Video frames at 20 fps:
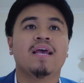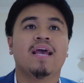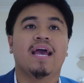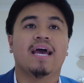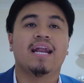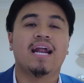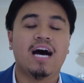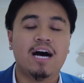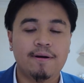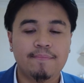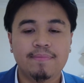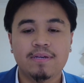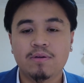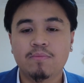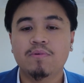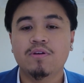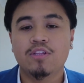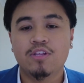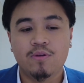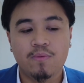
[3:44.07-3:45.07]
And I'll be
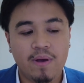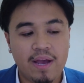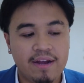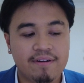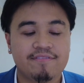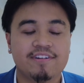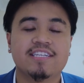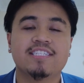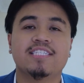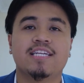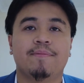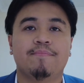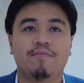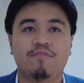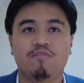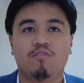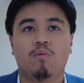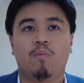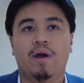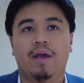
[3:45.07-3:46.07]
with you every step
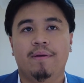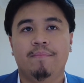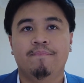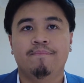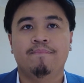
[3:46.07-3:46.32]
of the way.